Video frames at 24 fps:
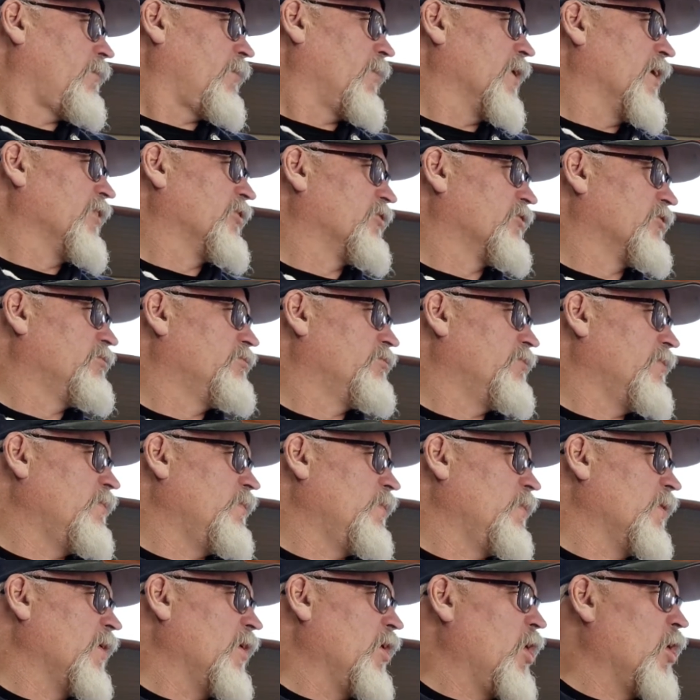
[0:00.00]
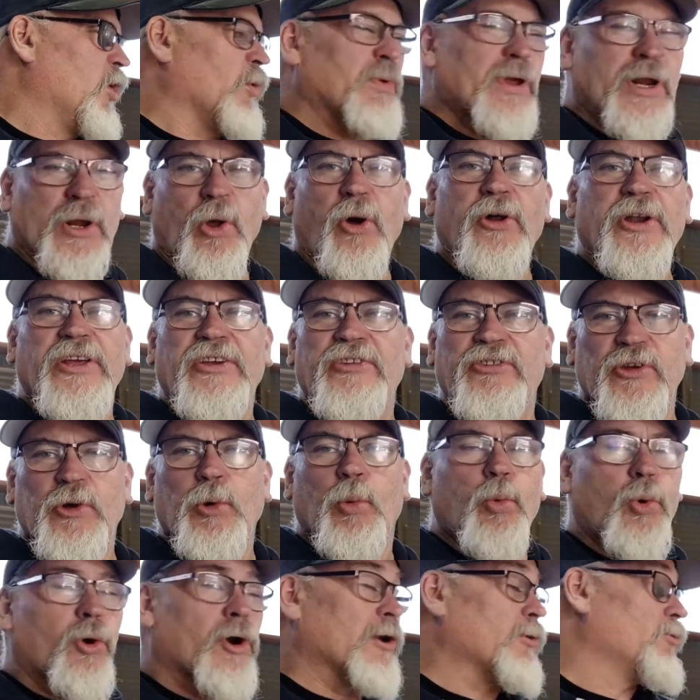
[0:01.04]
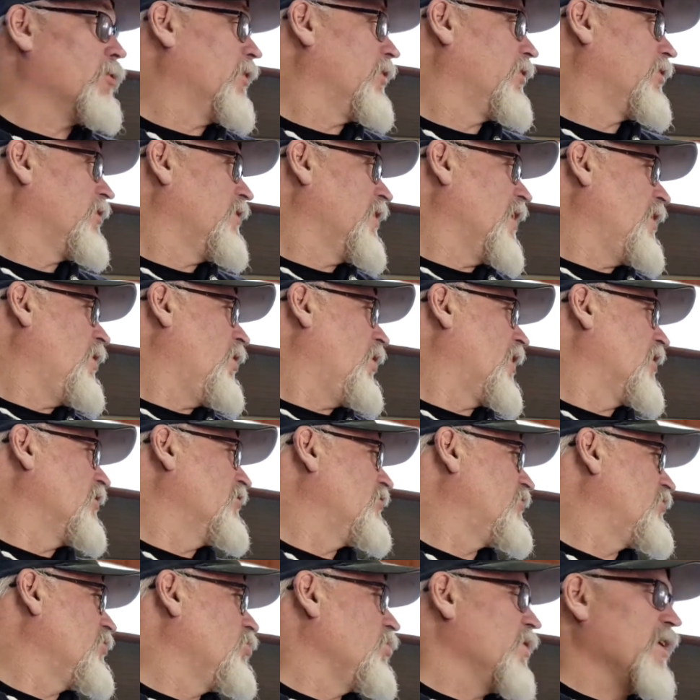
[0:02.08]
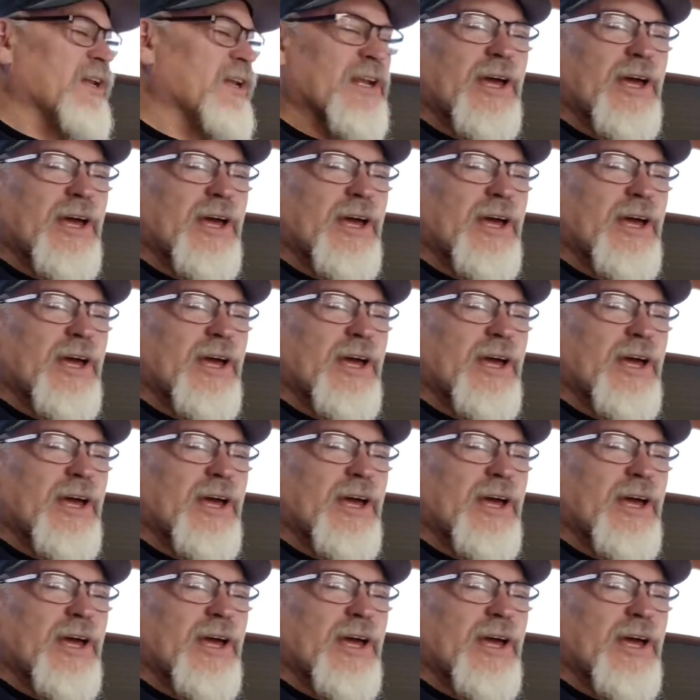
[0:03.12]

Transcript: it's it'll be a lot easier to work with, and I can still end